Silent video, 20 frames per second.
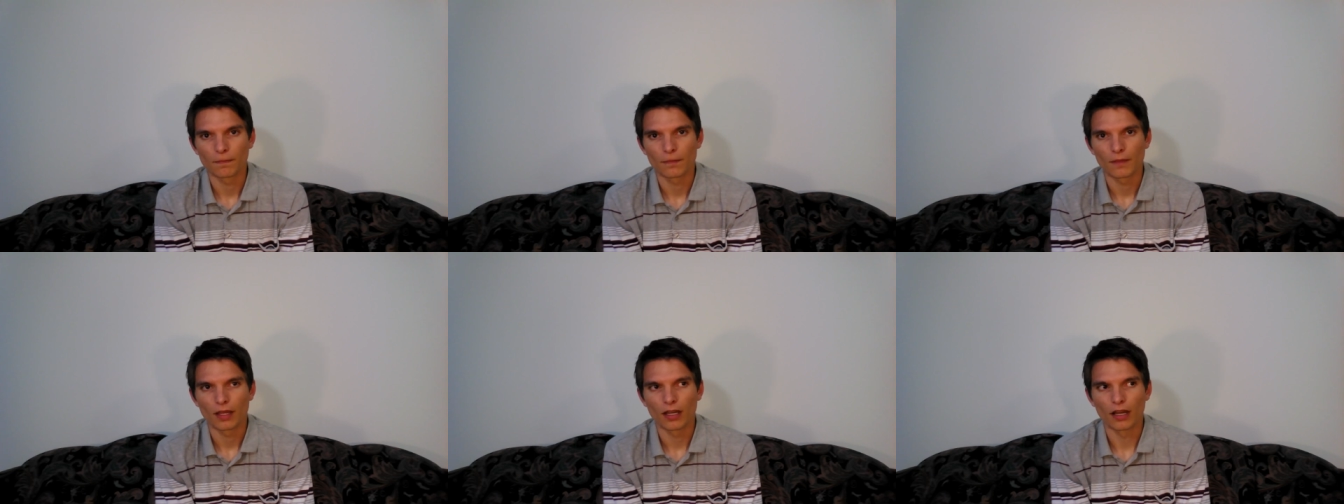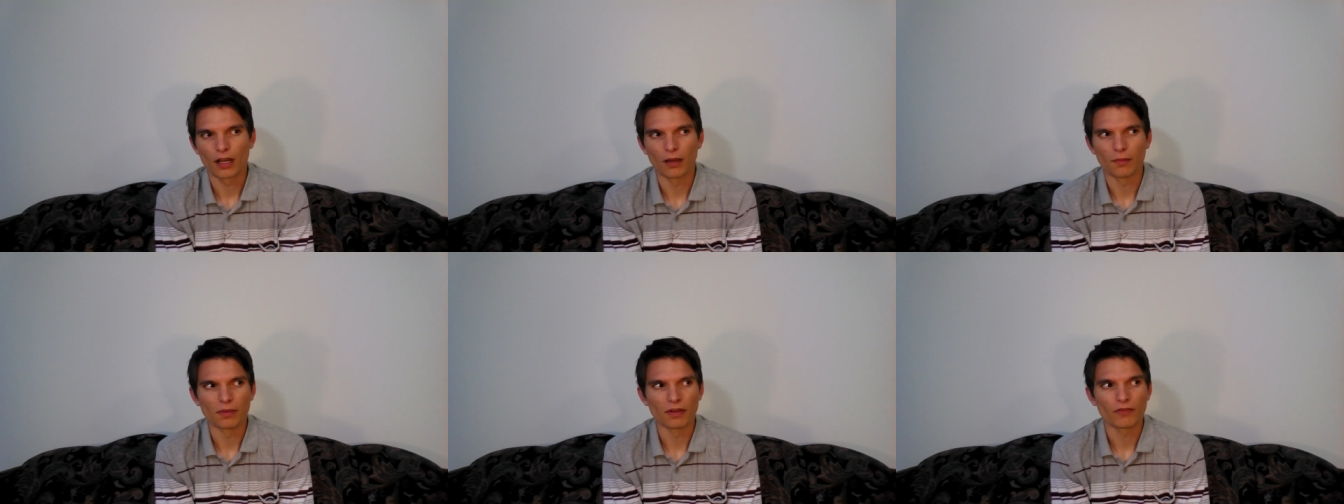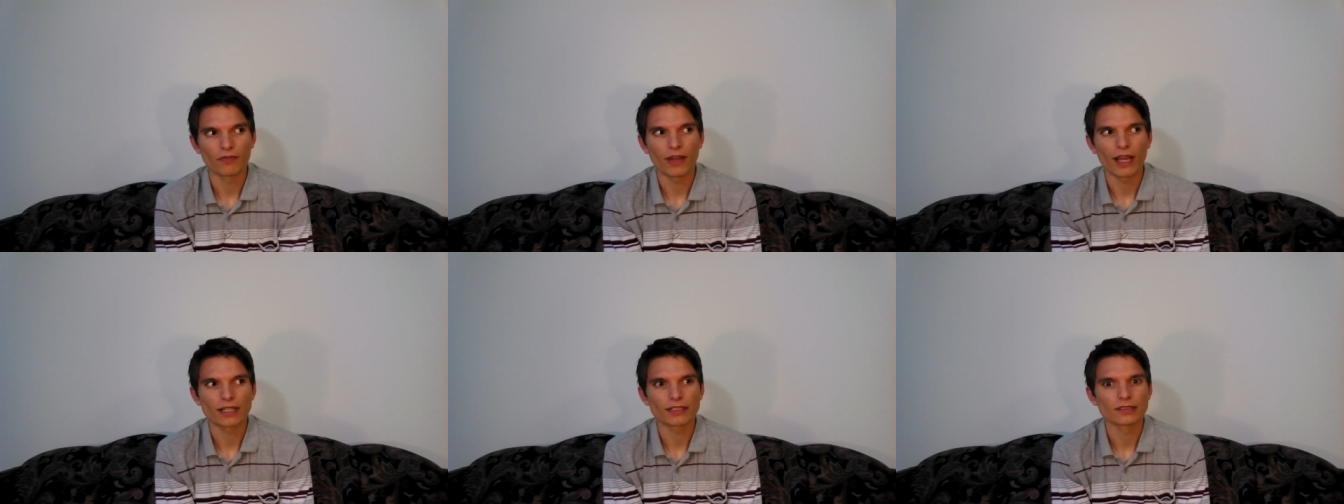Um, in
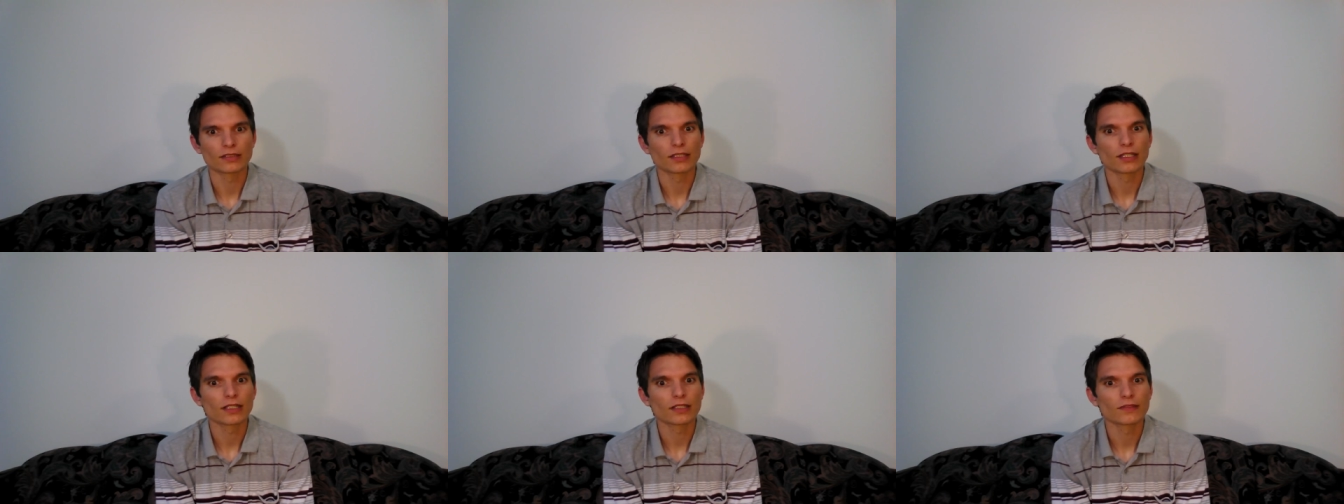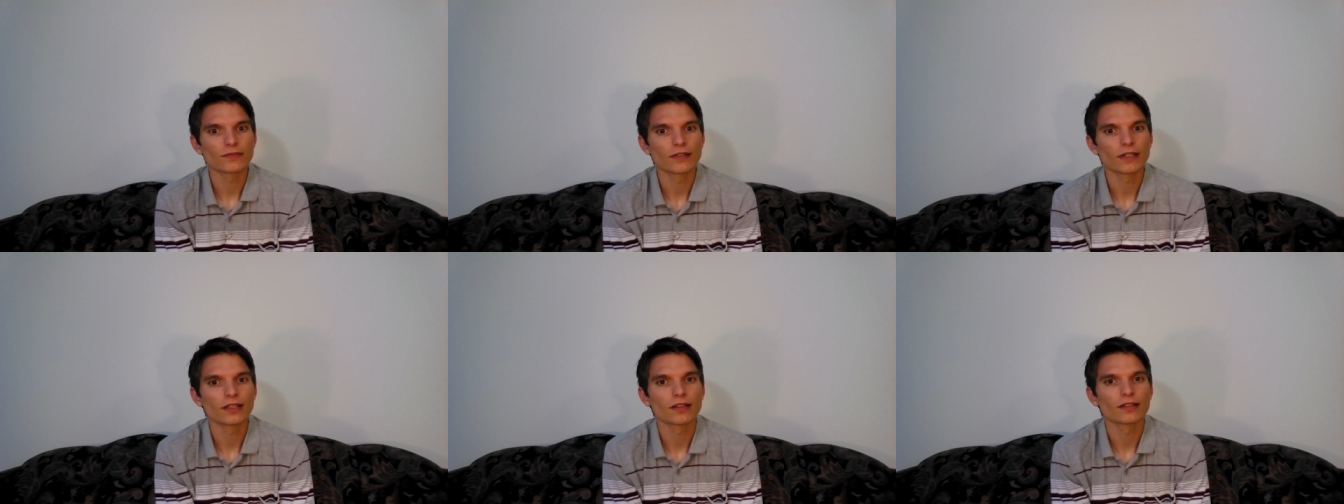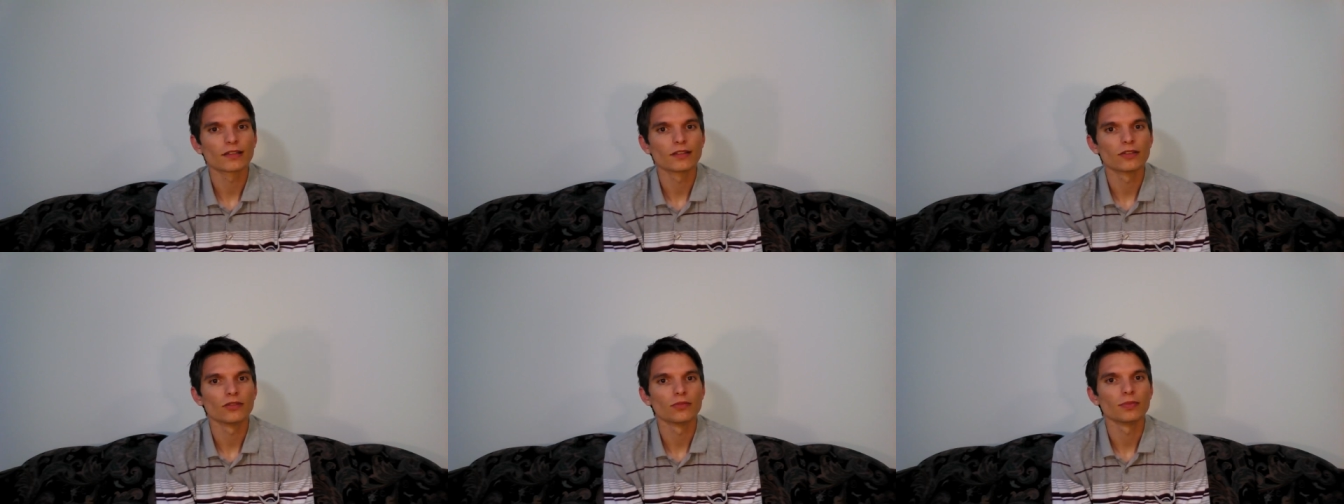fact, it takes faith
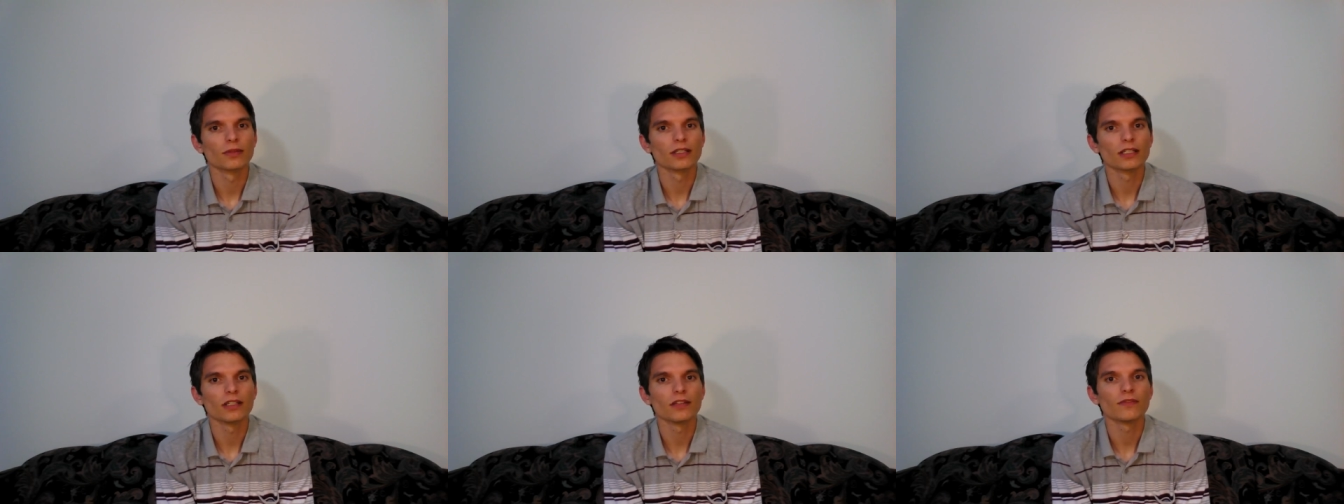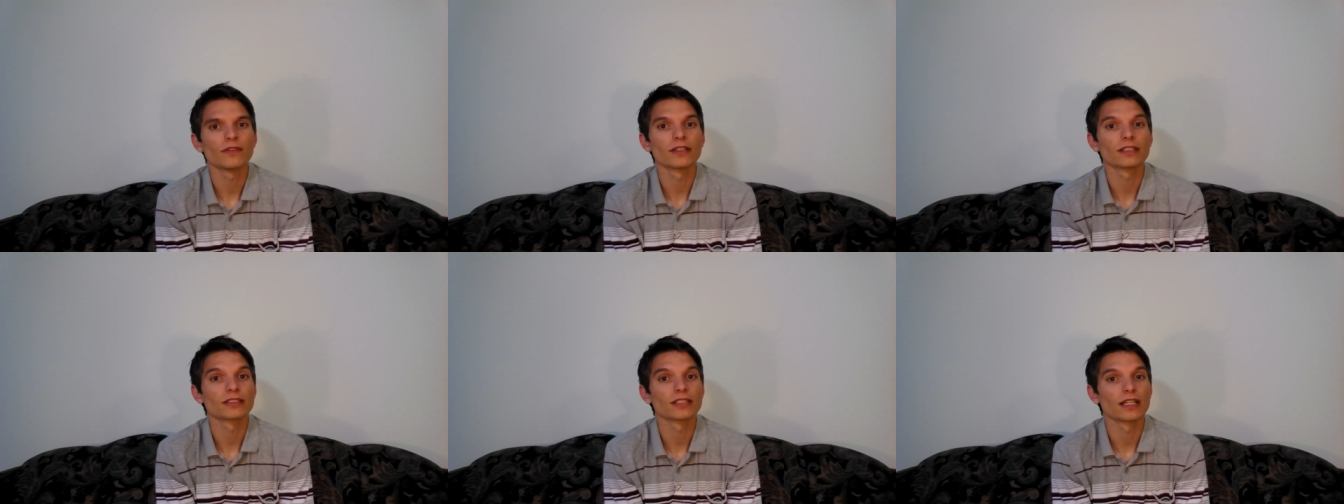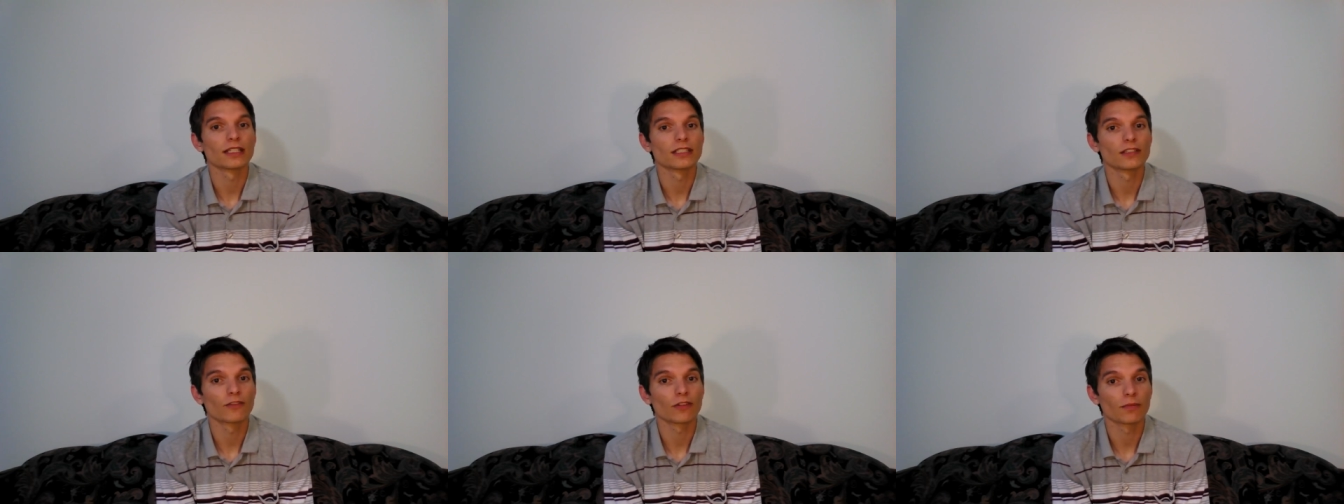to believe in the
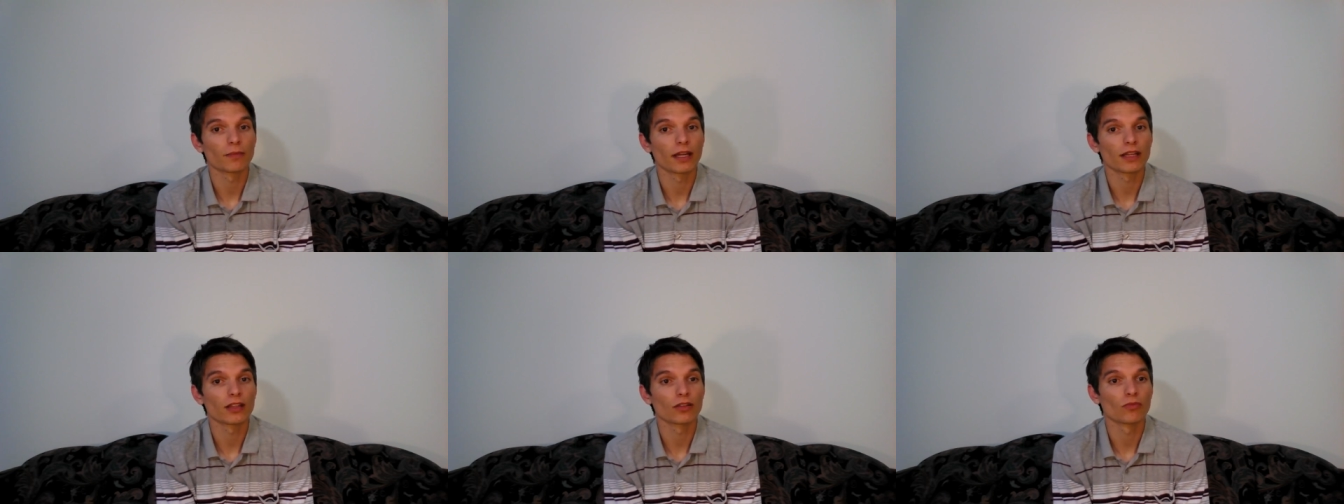scientific method,